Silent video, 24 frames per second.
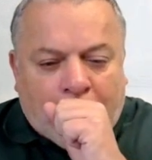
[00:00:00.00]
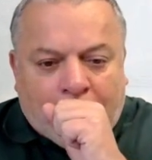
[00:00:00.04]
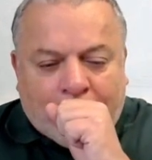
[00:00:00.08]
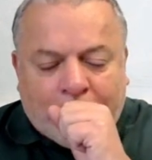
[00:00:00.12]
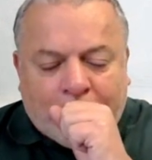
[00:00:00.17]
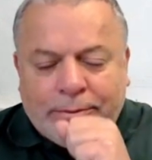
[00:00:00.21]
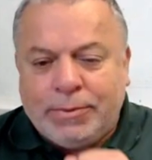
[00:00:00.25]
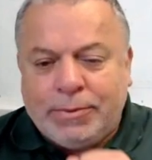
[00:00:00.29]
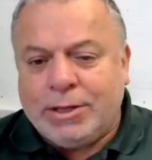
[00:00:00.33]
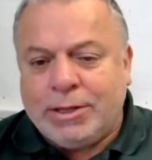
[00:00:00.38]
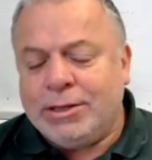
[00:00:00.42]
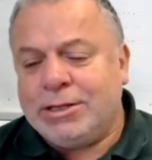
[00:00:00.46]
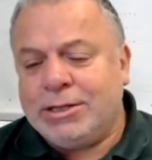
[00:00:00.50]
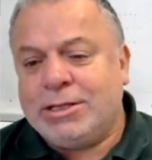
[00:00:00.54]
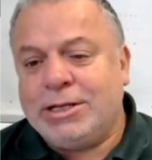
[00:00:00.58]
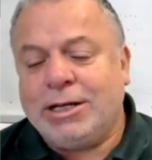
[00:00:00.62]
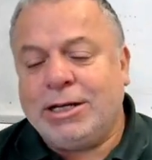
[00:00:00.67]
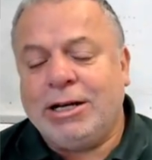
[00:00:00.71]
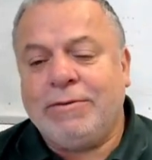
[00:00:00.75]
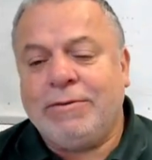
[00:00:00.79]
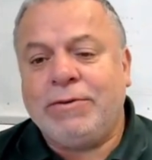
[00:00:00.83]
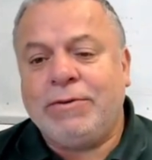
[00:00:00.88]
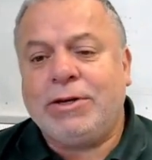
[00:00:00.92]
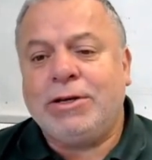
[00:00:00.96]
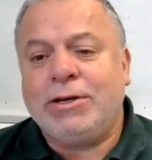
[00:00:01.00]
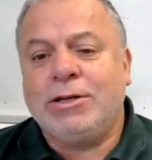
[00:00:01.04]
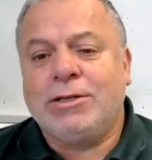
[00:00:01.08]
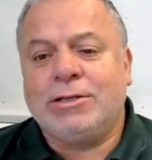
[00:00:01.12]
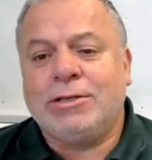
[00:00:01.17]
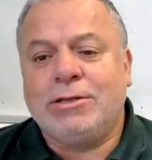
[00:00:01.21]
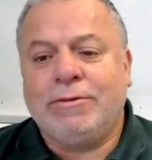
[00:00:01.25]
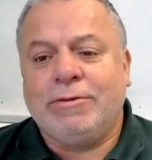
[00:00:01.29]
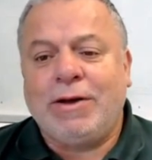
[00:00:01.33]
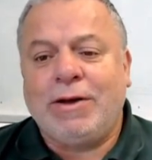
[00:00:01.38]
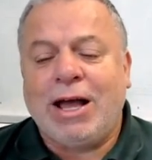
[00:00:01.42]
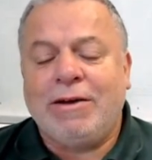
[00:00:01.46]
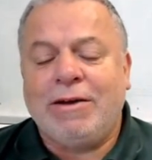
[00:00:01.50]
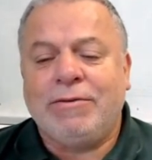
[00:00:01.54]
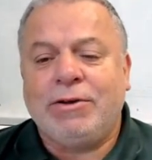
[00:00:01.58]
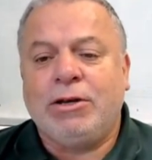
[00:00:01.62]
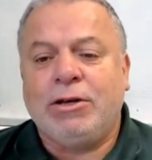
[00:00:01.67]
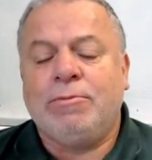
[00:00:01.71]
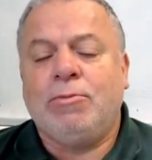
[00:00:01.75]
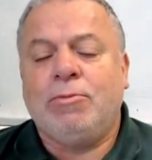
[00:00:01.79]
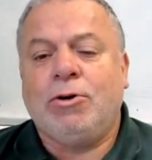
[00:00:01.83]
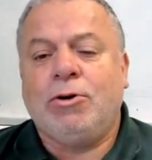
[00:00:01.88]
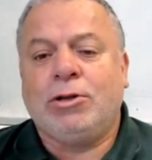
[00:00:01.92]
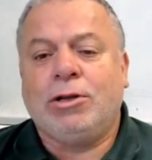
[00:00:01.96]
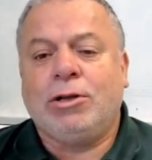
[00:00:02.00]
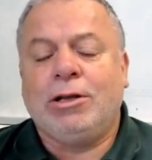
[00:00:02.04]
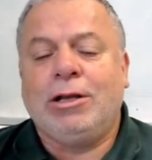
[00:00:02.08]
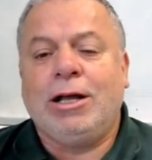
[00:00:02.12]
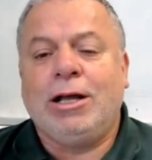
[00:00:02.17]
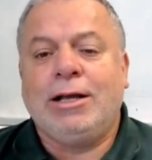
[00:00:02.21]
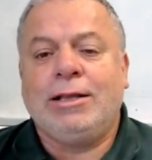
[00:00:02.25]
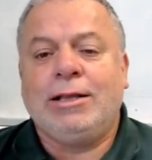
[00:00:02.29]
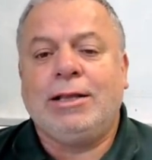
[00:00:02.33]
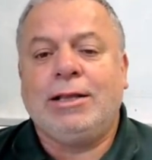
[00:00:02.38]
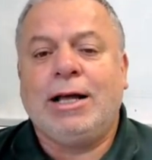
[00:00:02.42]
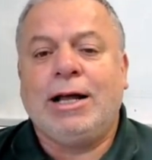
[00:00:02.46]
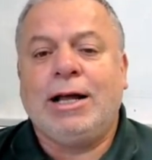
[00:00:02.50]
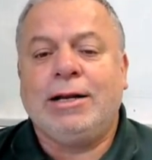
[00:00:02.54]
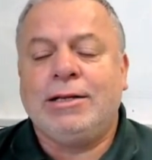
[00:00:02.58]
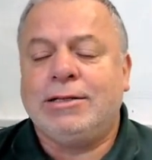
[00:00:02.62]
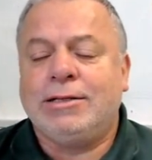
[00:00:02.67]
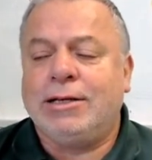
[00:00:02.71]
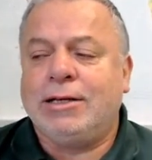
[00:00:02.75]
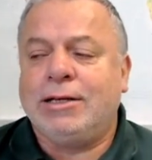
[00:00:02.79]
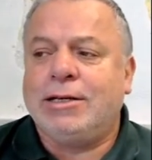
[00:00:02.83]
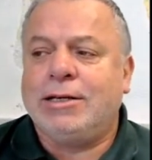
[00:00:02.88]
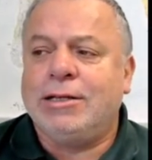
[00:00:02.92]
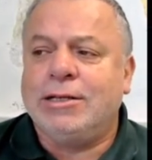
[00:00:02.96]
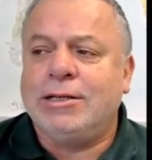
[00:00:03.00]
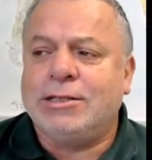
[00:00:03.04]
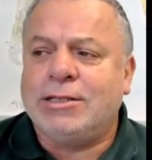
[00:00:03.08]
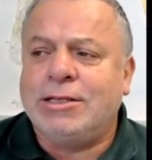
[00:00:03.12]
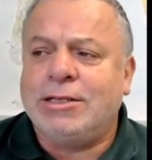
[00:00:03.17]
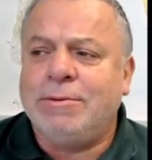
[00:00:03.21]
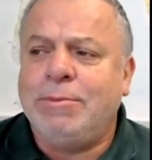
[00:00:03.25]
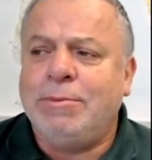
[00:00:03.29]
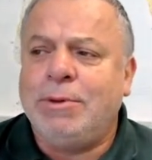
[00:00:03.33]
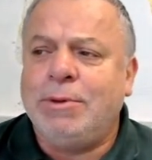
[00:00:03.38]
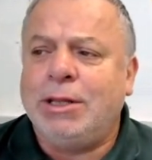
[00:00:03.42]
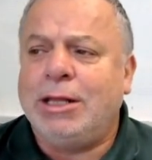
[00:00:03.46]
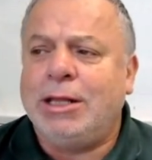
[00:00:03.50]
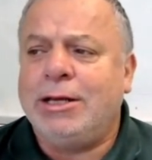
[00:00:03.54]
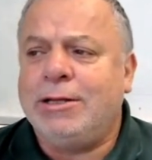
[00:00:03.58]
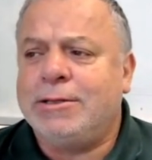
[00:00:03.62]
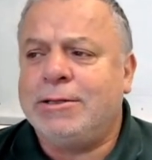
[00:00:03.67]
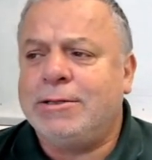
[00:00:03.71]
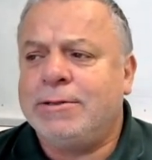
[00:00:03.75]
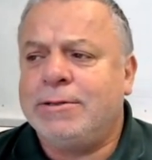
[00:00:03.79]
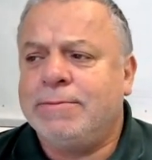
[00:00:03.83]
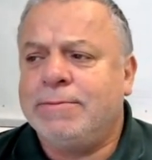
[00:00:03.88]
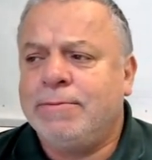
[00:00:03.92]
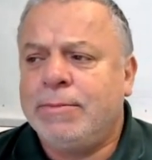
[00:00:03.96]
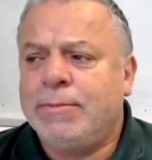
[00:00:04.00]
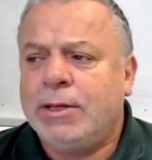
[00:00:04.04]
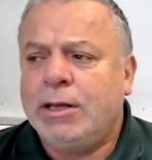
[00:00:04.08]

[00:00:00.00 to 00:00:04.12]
And the significance of having a model like that is it can stimulate